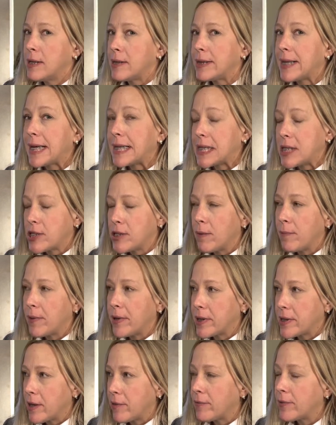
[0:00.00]
That is
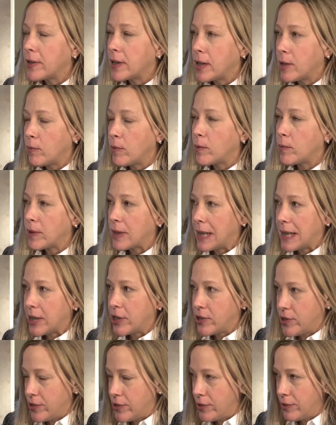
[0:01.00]
something definitely we would
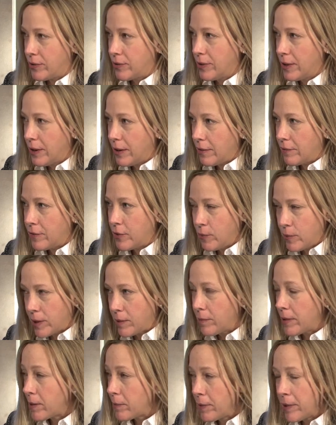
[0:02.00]
like to do. If you want to
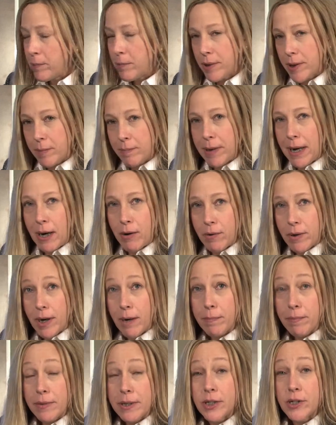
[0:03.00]
make people in power
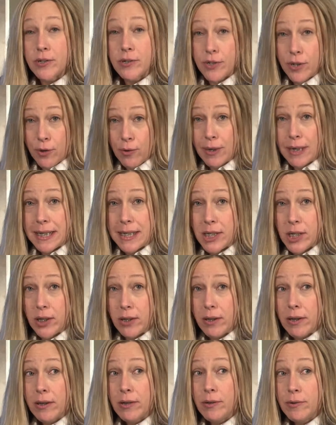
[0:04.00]
operations
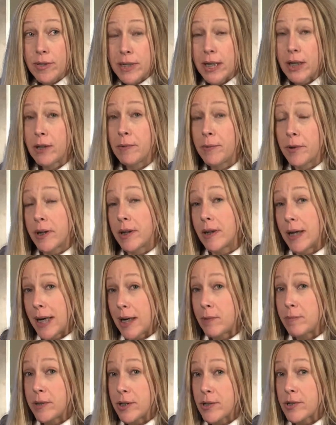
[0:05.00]
crazy, you tell them you're going to
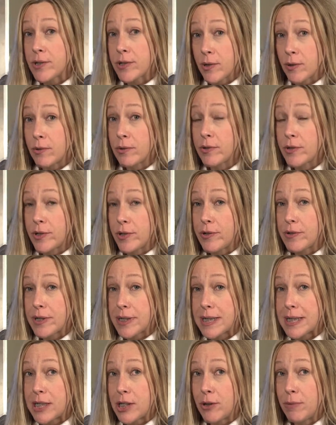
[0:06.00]
add a bunch of solar to your
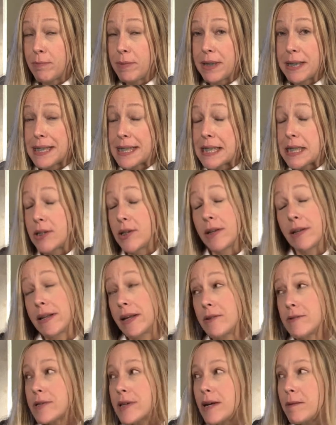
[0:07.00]
system because the
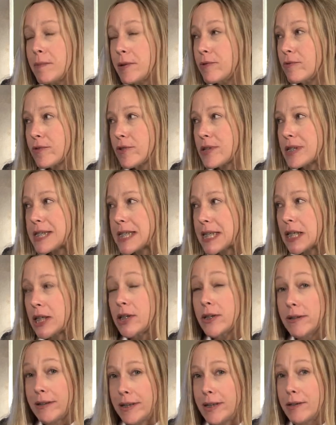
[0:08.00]
clouds come over the
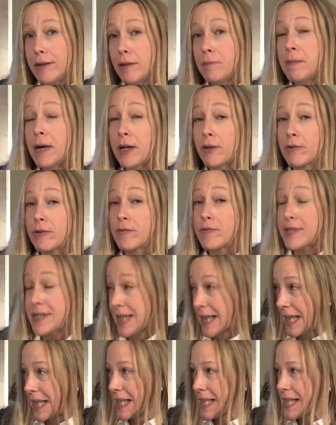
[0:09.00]
sun in a matter of
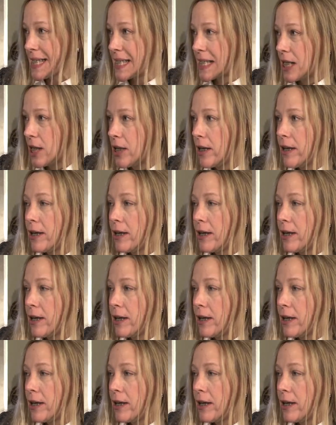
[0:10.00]
seconds.